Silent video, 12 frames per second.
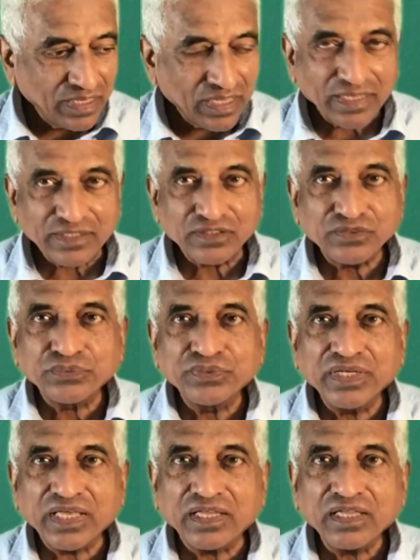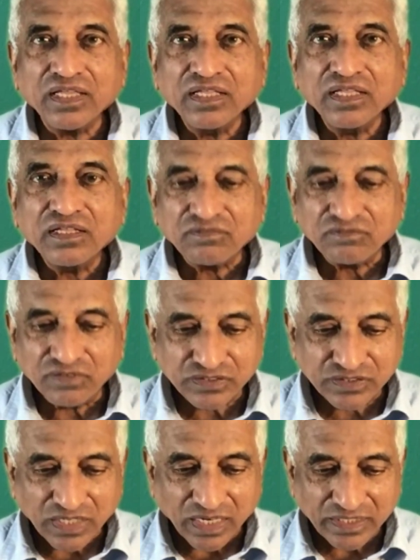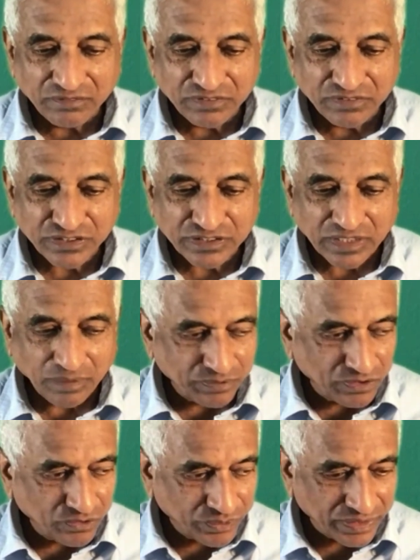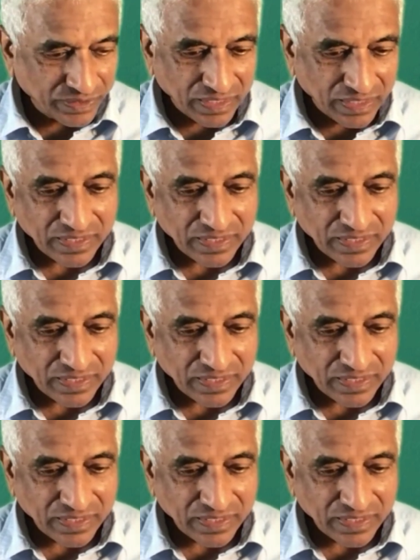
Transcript: and today we are starting with chapter 29.